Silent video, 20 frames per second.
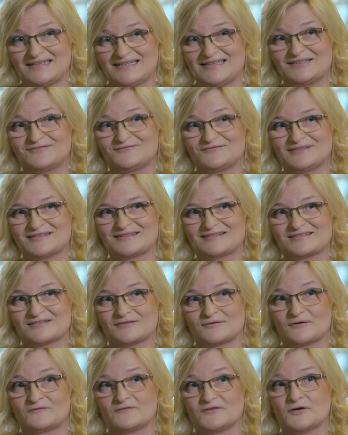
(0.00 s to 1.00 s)
infants
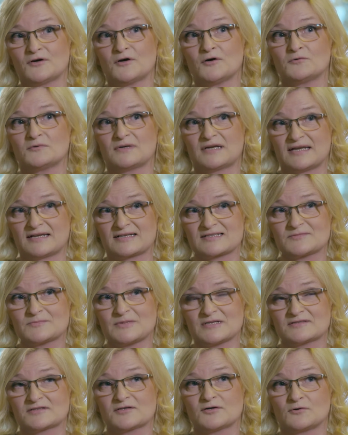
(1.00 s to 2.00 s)
of the whole
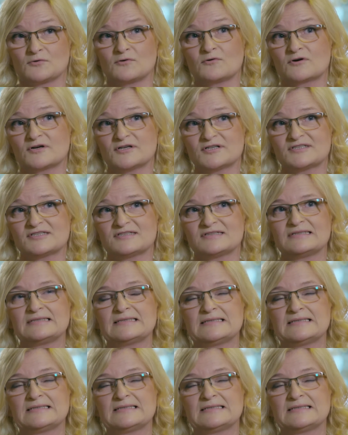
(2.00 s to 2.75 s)
express cohort.